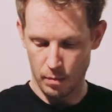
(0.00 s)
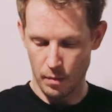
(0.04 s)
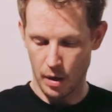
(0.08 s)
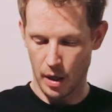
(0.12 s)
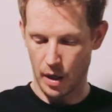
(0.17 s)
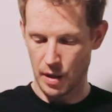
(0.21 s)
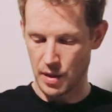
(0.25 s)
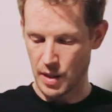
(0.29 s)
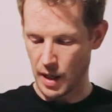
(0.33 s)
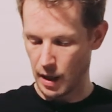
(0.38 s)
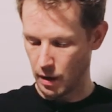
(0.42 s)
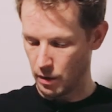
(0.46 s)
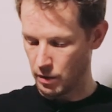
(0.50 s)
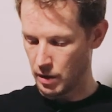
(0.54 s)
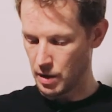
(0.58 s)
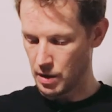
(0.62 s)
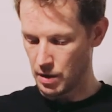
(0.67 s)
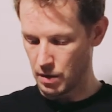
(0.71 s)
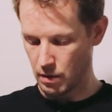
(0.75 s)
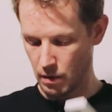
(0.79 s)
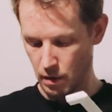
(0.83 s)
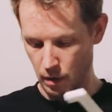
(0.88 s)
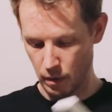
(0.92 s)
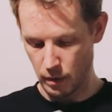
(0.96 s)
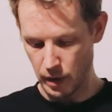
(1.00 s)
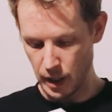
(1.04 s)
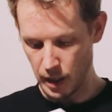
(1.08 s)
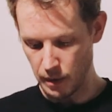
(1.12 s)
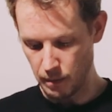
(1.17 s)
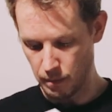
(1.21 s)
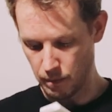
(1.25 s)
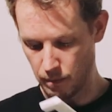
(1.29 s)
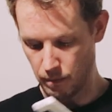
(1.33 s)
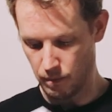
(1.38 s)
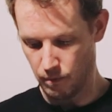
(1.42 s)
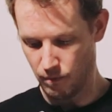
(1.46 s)
Might have tackled this the wrong
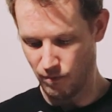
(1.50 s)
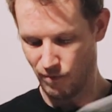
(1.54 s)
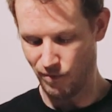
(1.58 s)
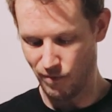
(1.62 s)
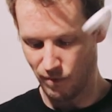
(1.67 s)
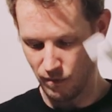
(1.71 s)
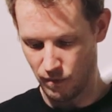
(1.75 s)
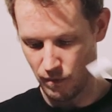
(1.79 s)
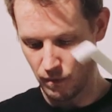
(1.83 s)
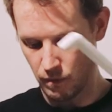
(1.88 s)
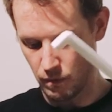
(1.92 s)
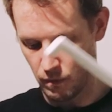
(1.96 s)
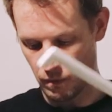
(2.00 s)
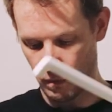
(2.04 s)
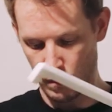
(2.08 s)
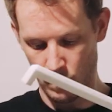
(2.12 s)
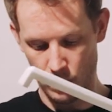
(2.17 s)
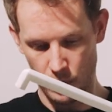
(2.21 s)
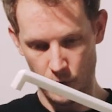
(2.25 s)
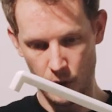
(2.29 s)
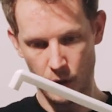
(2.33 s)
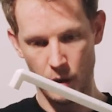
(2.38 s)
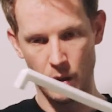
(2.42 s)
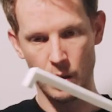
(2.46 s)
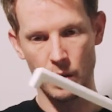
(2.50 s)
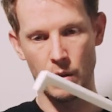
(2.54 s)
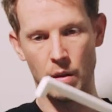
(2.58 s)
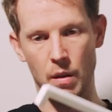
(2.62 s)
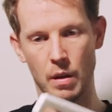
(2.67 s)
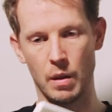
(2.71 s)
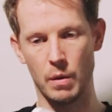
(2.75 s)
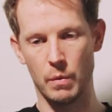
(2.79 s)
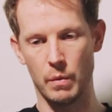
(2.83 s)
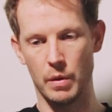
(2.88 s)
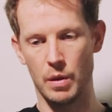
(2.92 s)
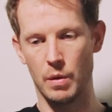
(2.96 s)
way. I
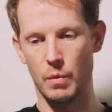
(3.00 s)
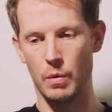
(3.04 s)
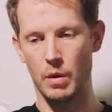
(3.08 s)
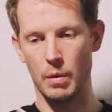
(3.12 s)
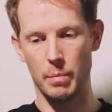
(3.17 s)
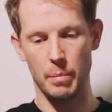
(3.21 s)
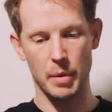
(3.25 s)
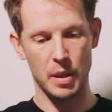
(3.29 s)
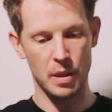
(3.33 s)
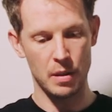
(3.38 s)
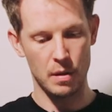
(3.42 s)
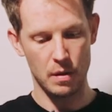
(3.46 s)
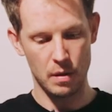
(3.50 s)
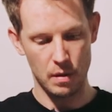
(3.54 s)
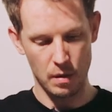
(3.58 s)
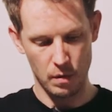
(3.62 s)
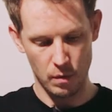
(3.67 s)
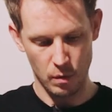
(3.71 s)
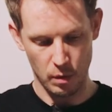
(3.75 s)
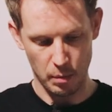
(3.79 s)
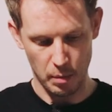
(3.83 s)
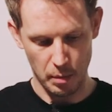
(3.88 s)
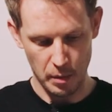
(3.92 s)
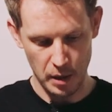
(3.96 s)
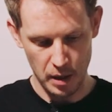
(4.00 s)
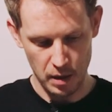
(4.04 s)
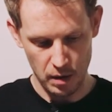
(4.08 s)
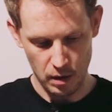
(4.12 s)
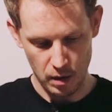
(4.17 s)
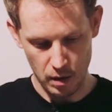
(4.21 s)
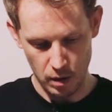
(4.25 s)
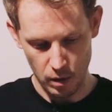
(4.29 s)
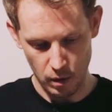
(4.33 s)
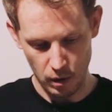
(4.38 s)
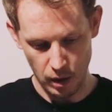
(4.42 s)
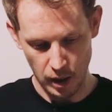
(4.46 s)
think we would be
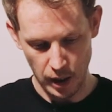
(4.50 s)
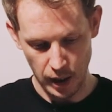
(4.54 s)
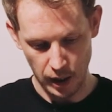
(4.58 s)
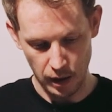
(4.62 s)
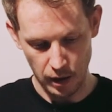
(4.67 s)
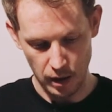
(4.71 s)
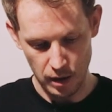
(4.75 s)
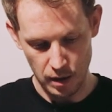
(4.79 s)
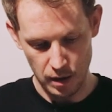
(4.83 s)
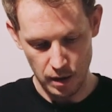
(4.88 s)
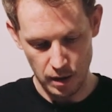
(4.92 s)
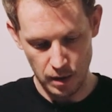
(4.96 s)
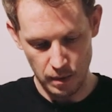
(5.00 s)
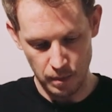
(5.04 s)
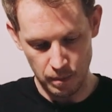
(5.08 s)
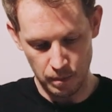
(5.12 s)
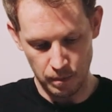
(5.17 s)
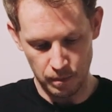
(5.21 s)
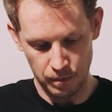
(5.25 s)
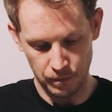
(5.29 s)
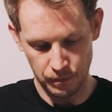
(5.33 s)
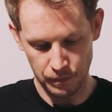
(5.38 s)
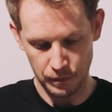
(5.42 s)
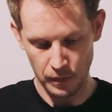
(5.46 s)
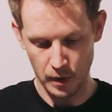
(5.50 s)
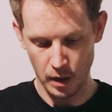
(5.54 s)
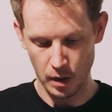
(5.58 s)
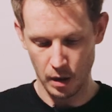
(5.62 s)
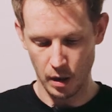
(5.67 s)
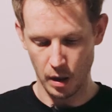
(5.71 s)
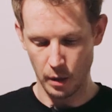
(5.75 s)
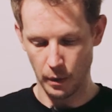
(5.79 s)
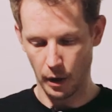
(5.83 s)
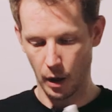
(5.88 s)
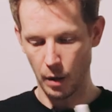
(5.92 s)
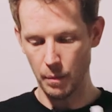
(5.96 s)
best to do it like this.
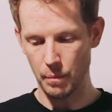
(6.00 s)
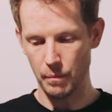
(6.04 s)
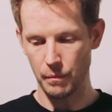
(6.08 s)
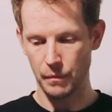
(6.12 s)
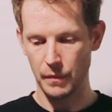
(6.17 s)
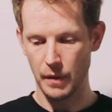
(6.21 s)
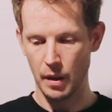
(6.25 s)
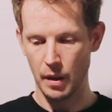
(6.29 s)
There we go.